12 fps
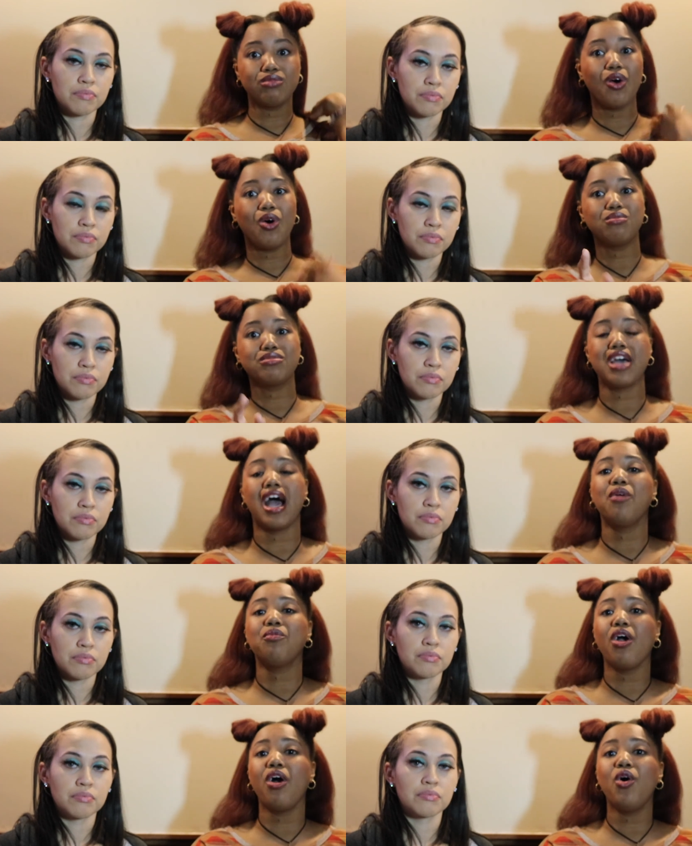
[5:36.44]
Speaker 1: oh
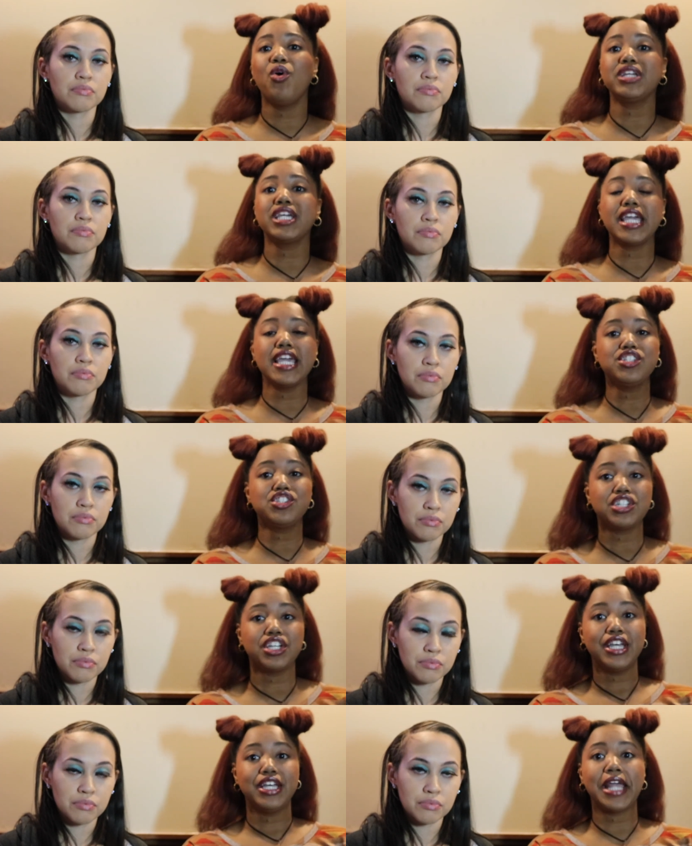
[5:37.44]
Tyrone and
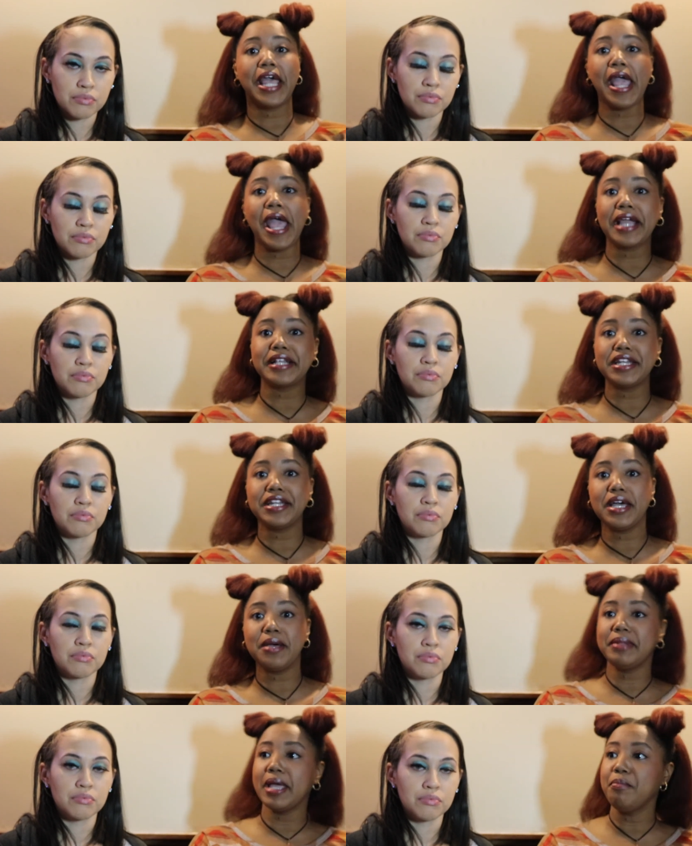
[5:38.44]
Keisha they acting
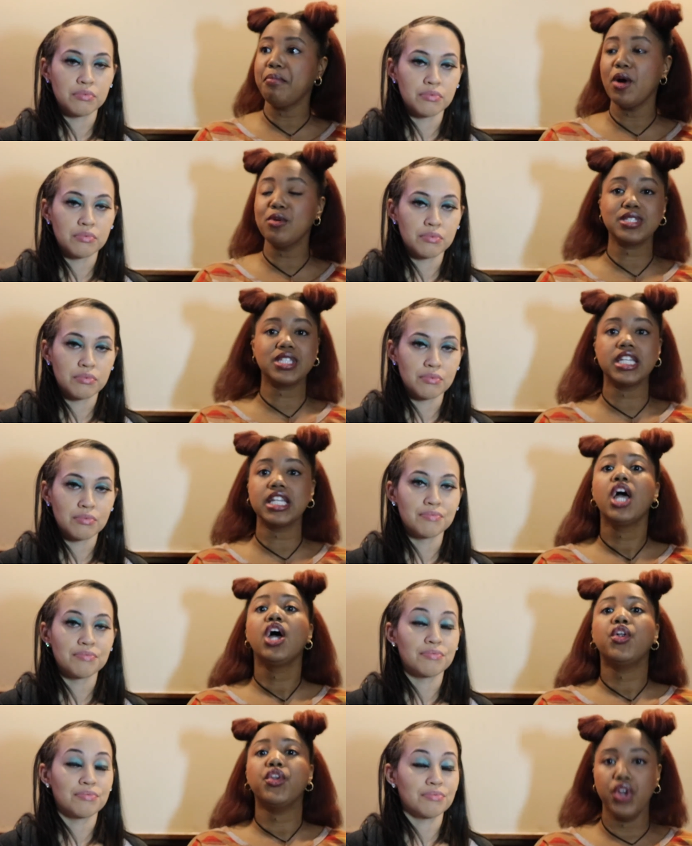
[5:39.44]
up they posting
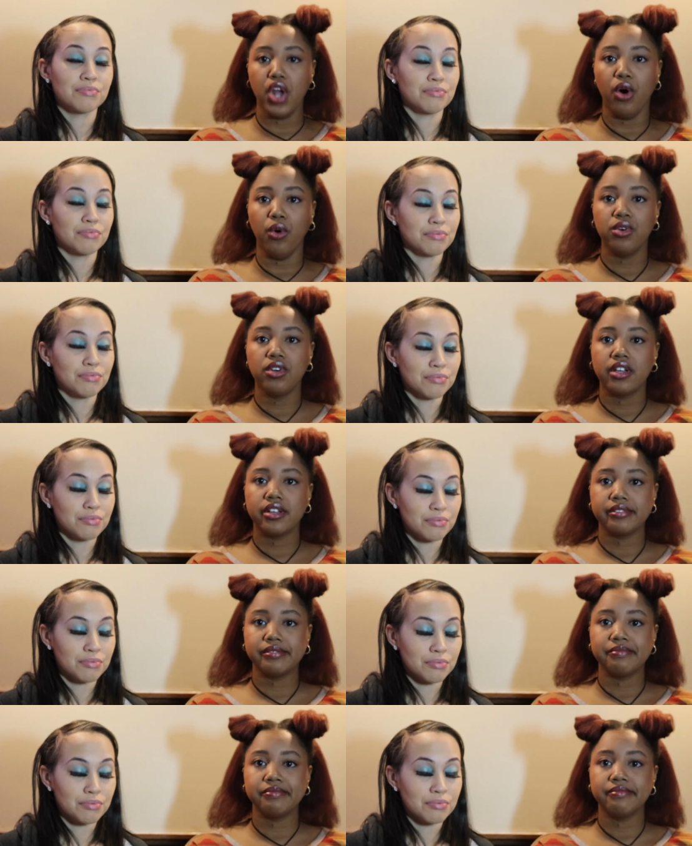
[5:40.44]
no.
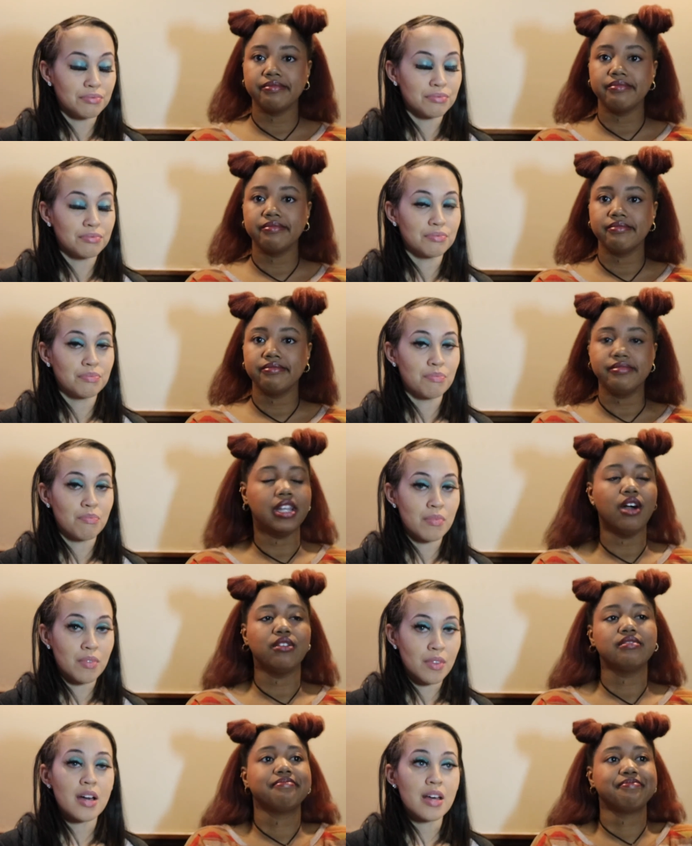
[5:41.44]
No.
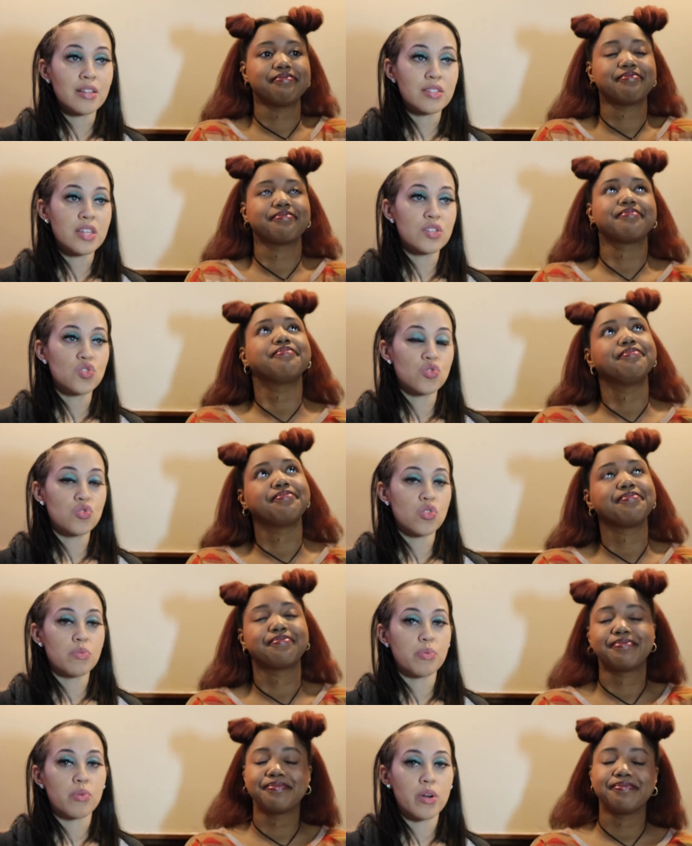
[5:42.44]
Speaker 2: I think to your
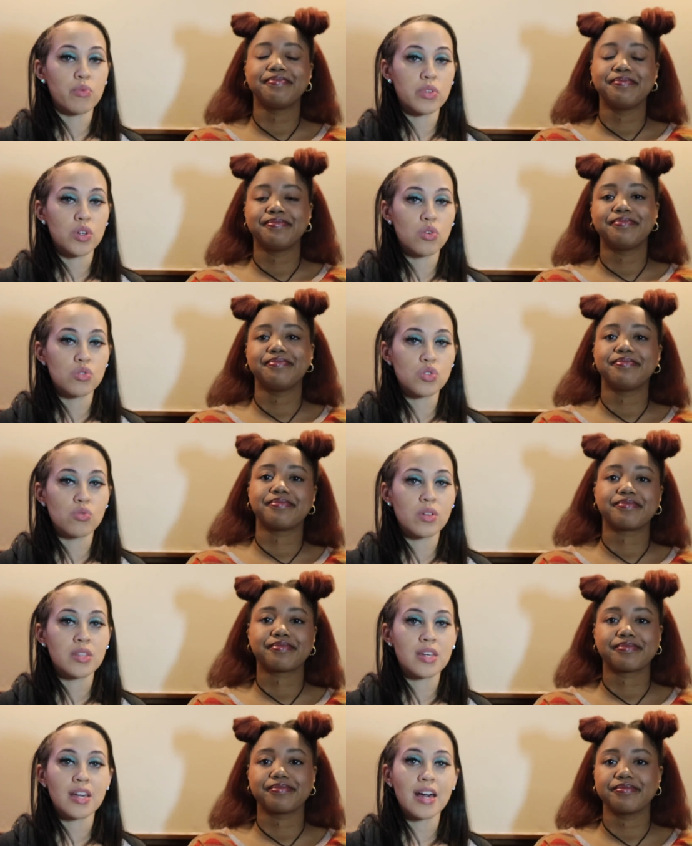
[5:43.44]
point with the whole schooling
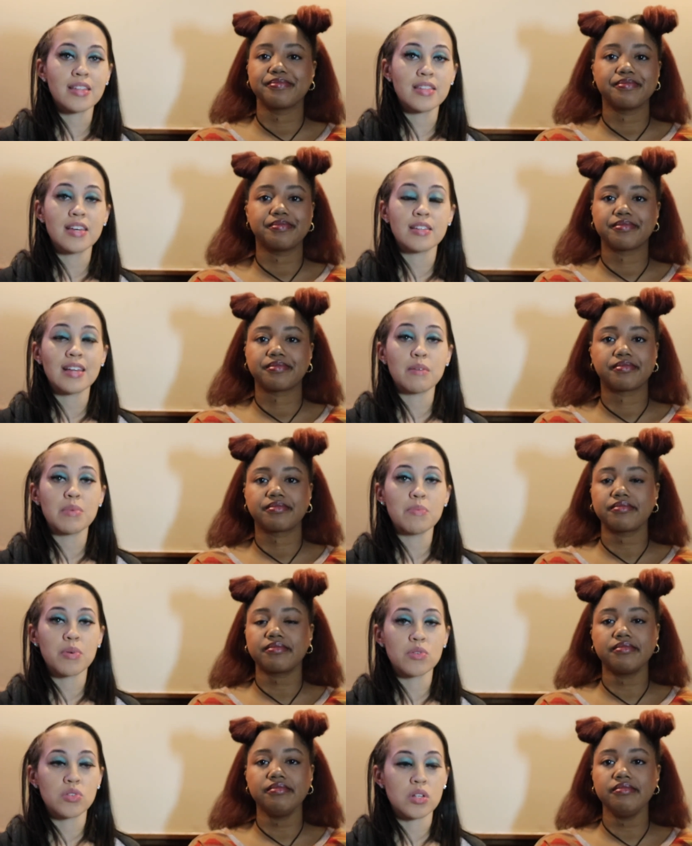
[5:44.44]
thing, I think not me
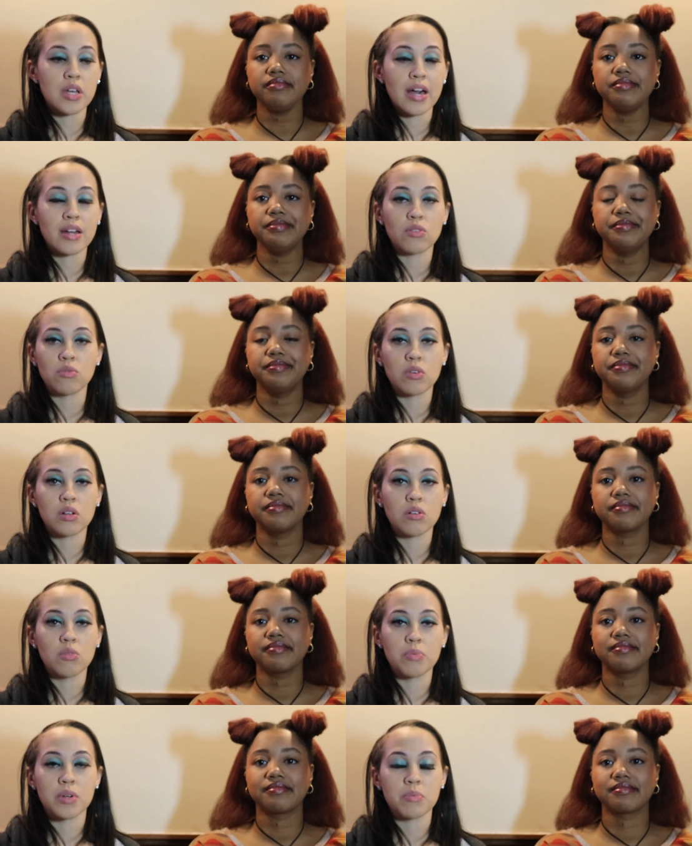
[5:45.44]
personally. I don't want to
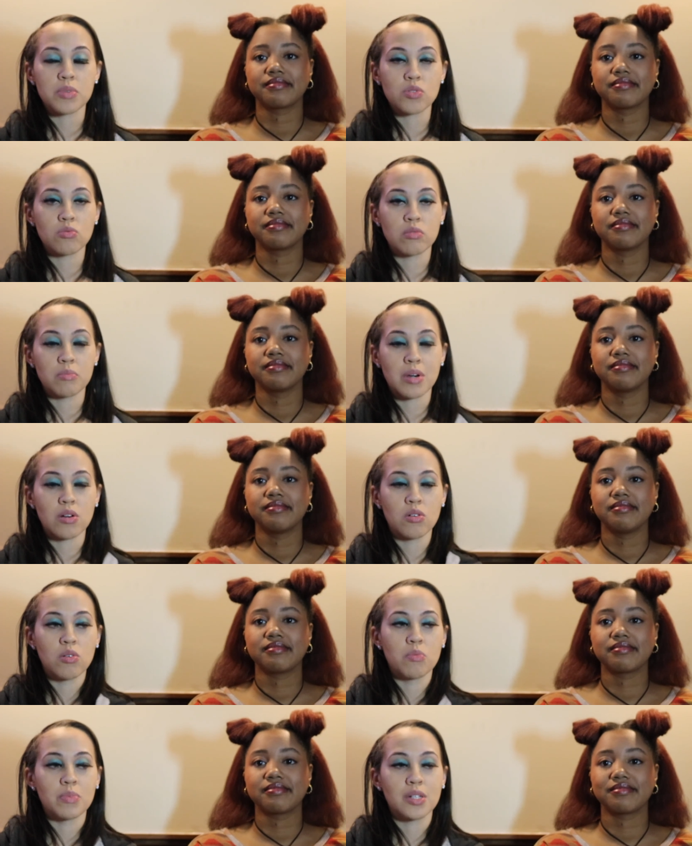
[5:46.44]
open up a school in my
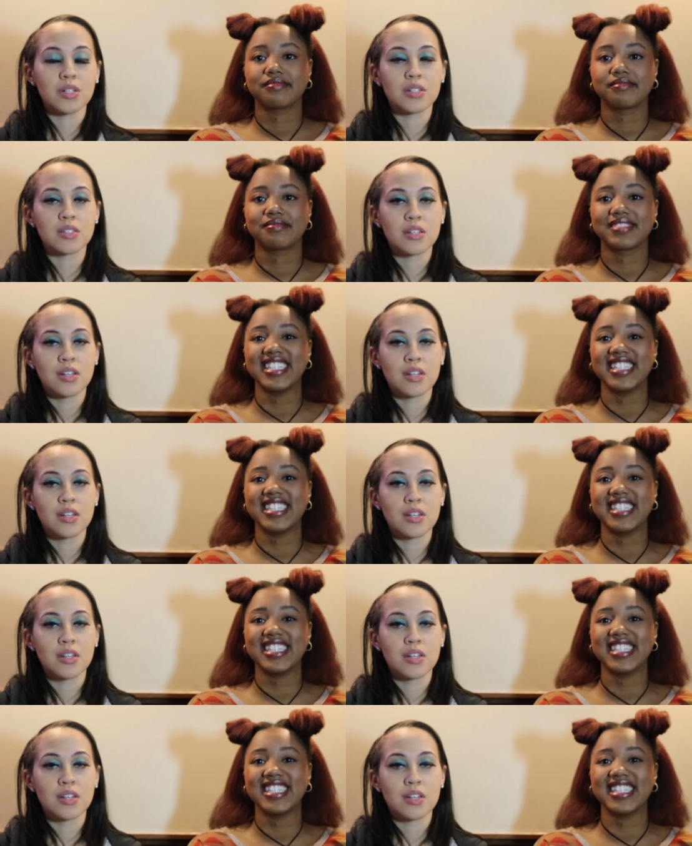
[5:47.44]
home because